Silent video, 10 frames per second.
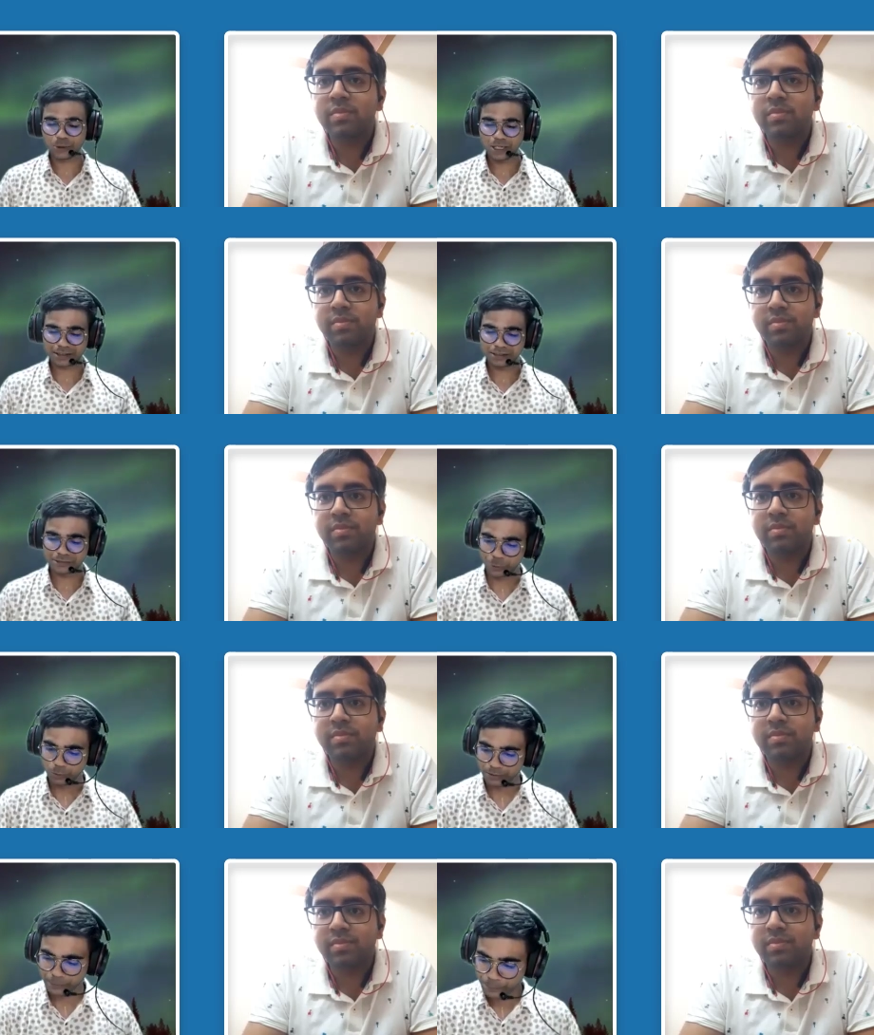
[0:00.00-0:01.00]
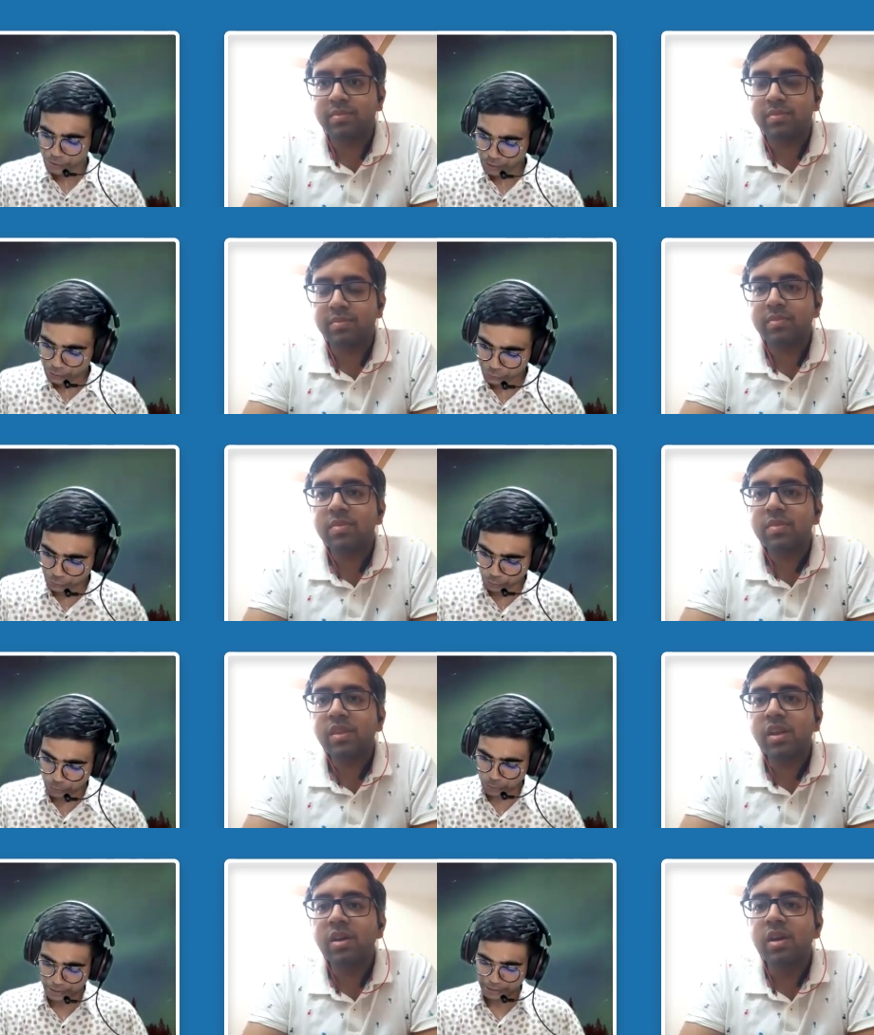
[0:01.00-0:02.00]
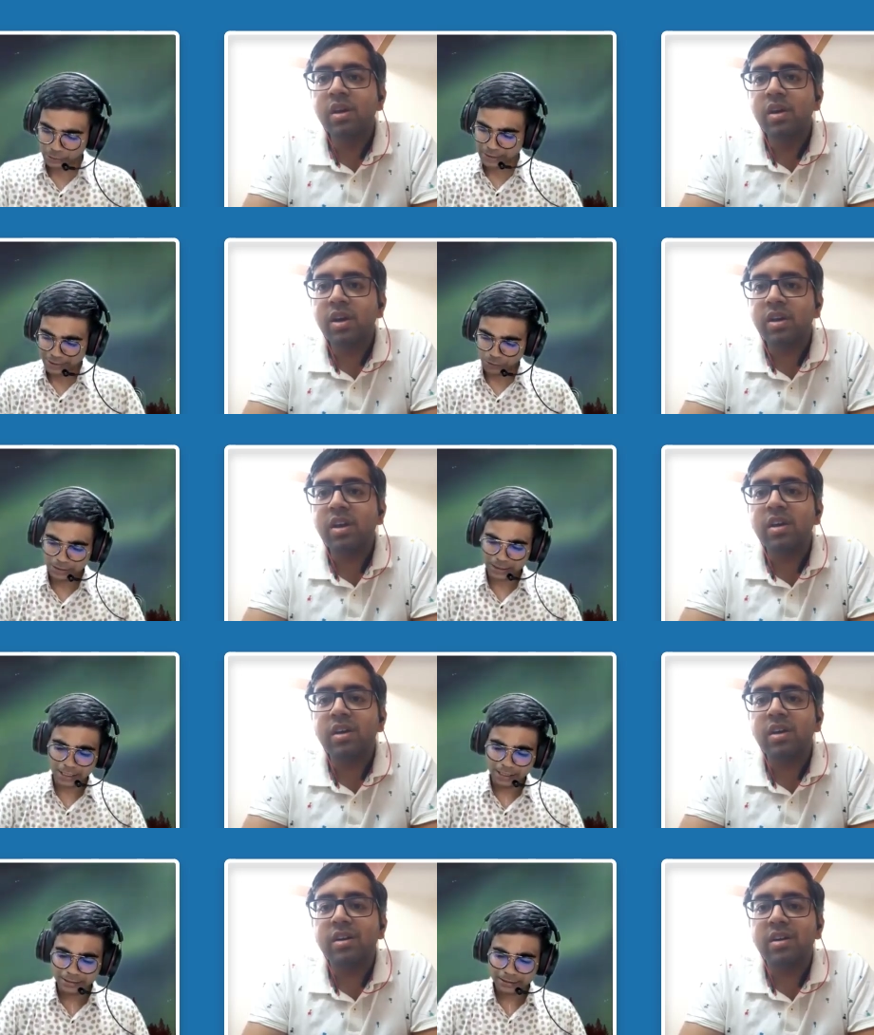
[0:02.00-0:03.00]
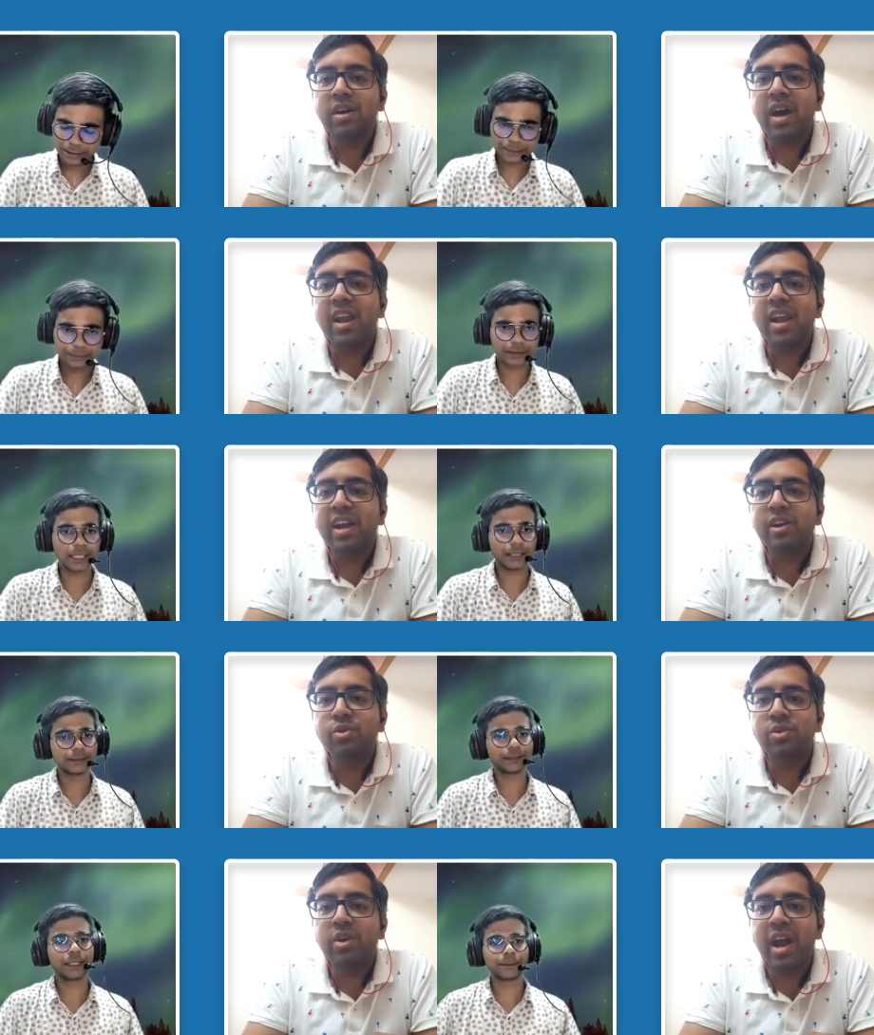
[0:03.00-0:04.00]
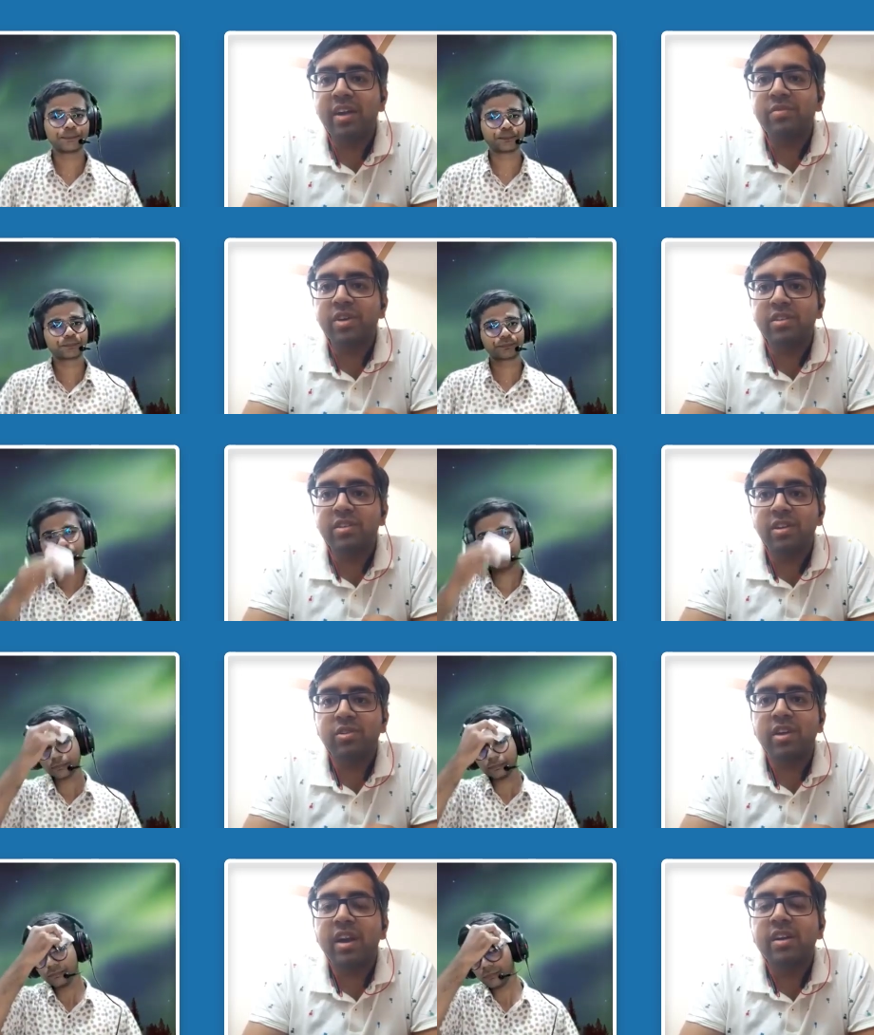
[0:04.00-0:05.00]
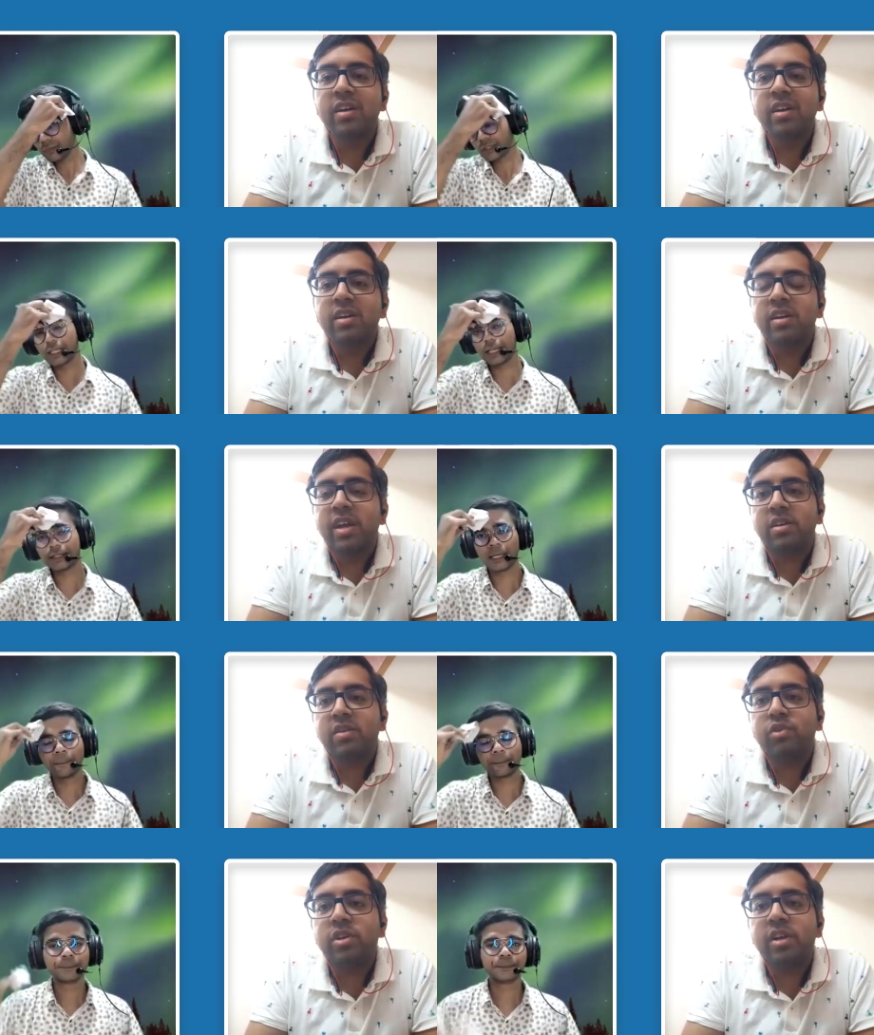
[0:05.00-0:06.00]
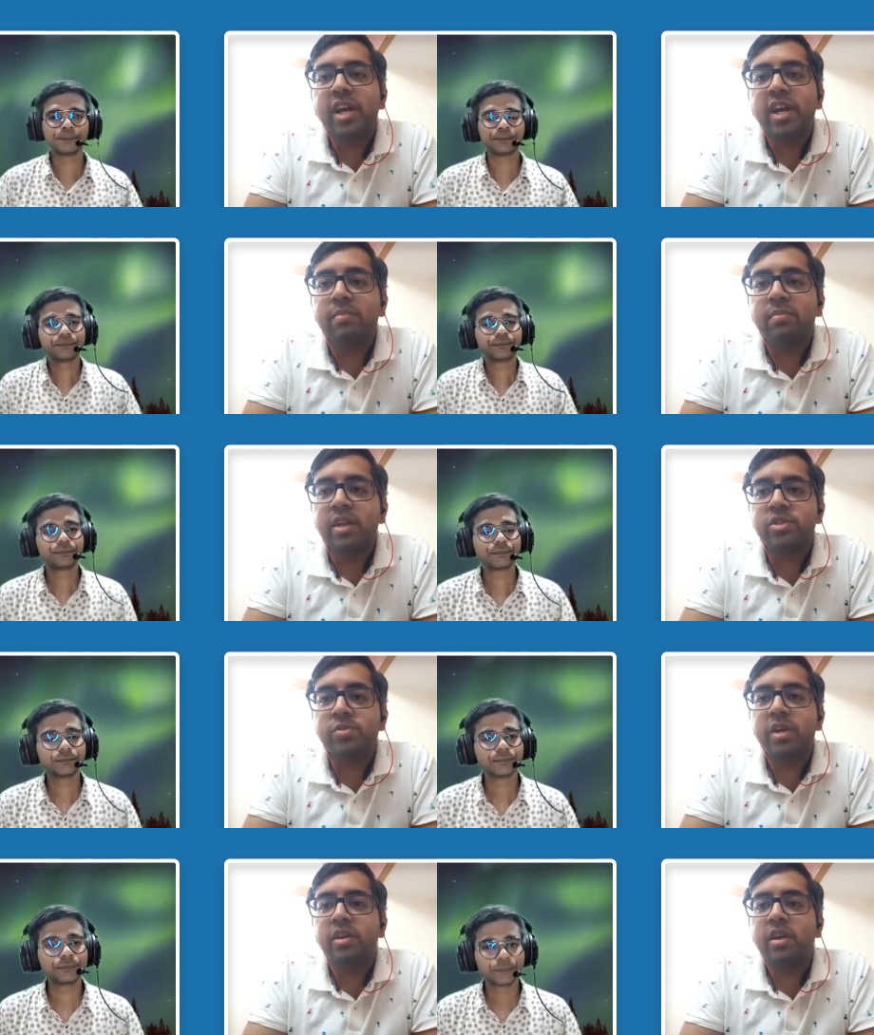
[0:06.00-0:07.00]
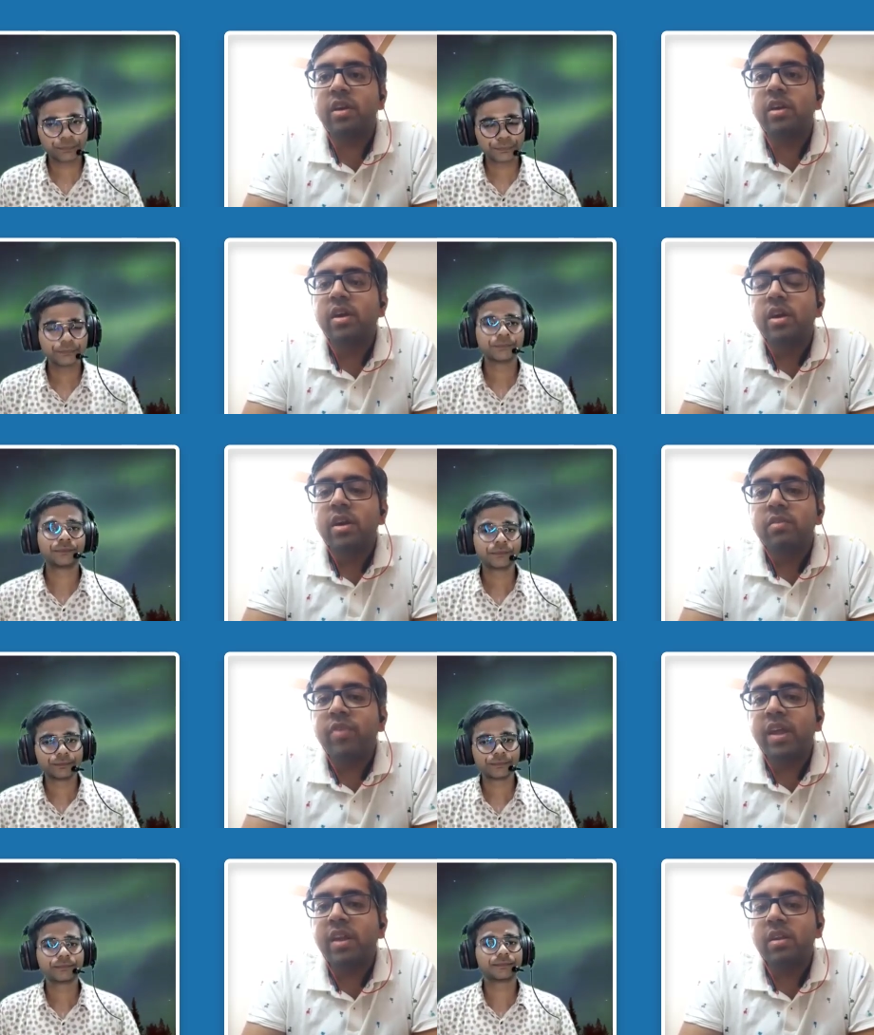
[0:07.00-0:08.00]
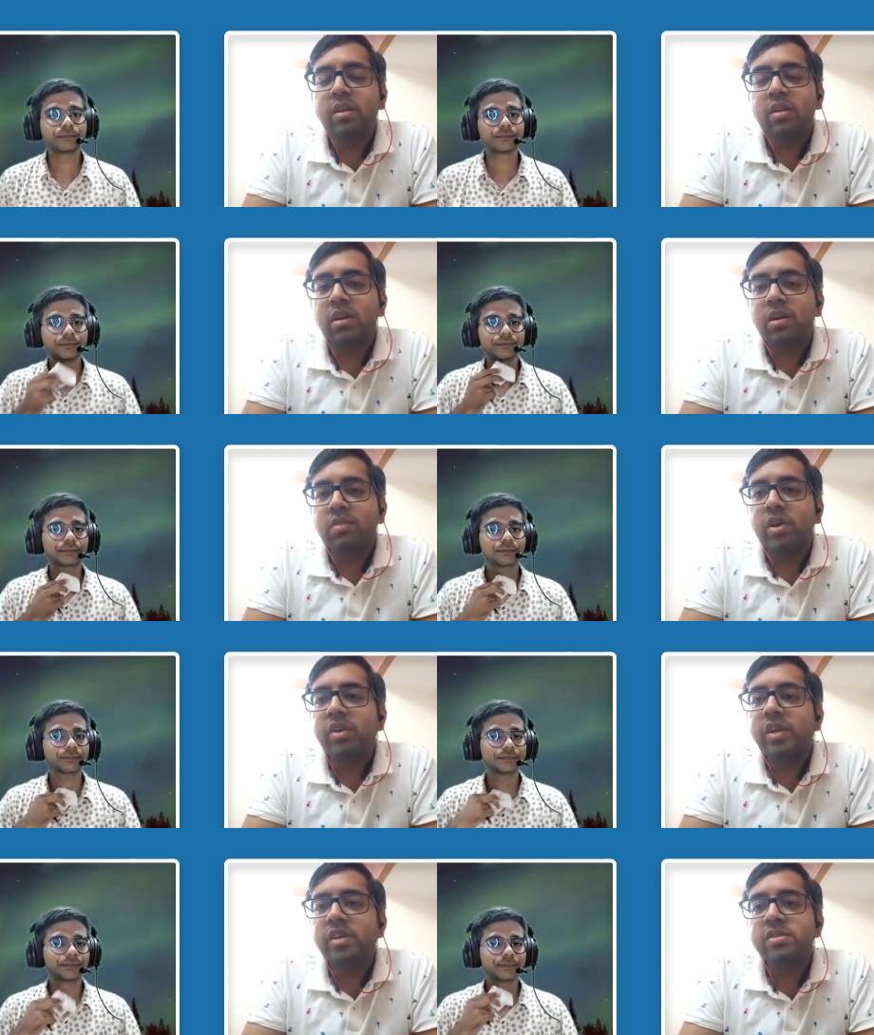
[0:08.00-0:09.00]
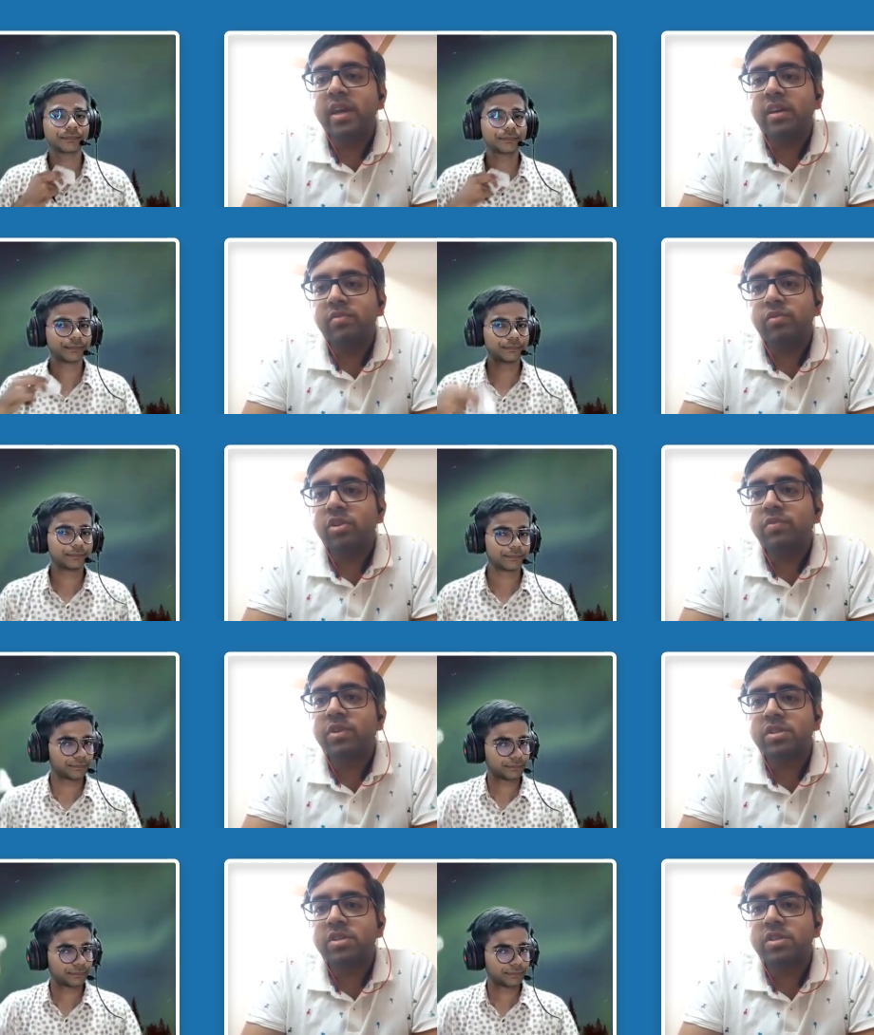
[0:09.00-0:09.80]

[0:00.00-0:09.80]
Speaker 1: to our viewers so okay so that was okay, uh, the, i like
Speaker 2: to yeah. add one thing on that yeah, like yeah. for the time management thing when uh, one reads like for the